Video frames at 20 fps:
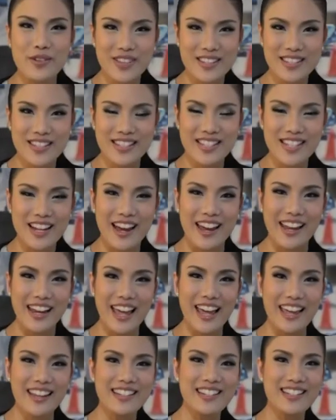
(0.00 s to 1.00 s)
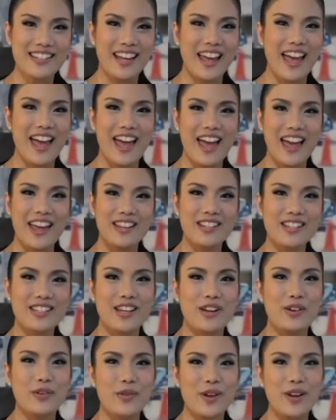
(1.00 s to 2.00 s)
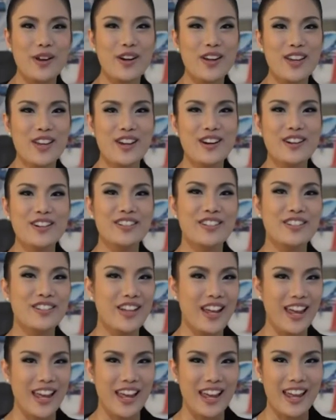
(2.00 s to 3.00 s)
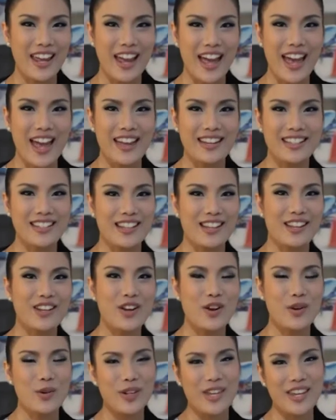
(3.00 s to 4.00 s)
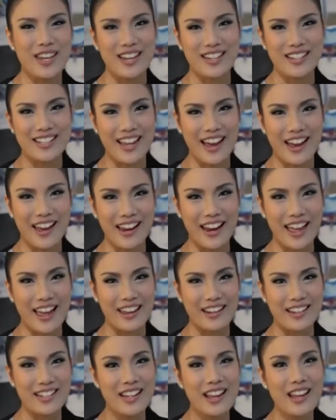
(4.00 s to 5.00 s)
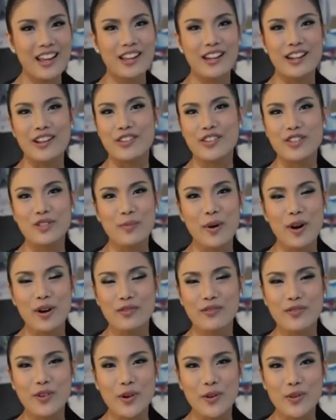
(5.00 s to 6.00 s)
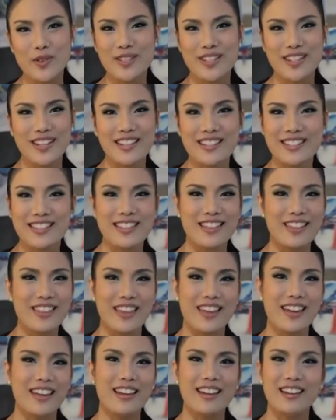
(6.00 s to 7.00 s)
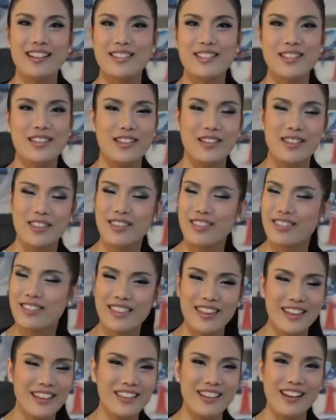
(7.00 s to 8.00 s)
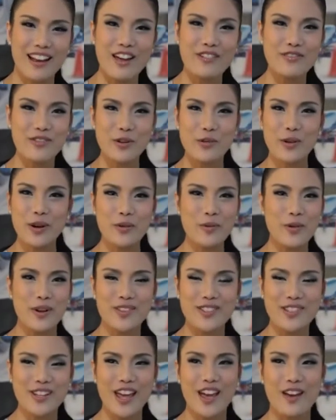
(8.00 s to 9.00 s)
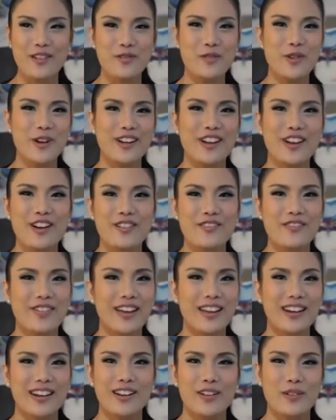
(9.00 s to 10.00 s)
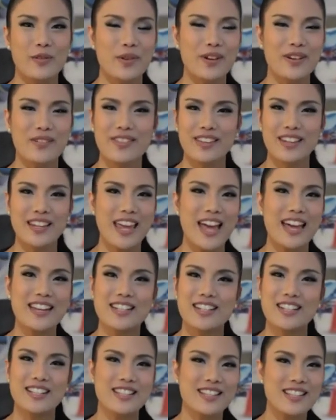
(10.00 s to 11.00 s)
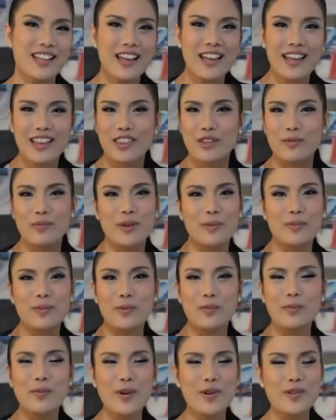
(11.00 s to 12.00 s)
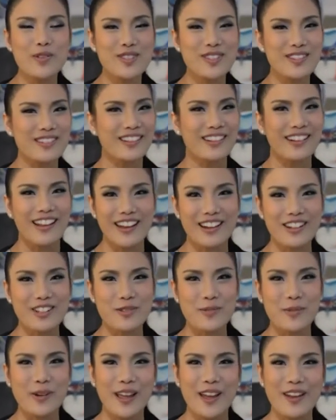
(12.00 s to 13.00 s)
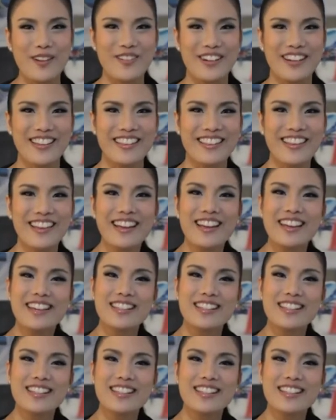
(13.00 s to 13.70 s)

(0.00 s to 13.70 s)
This is Thailand, and we are here today at Nokia Thailand. Now, smartphones is the thing. It's the thing that everyone wants to have one of, and one of the gadgets that people most like to play with.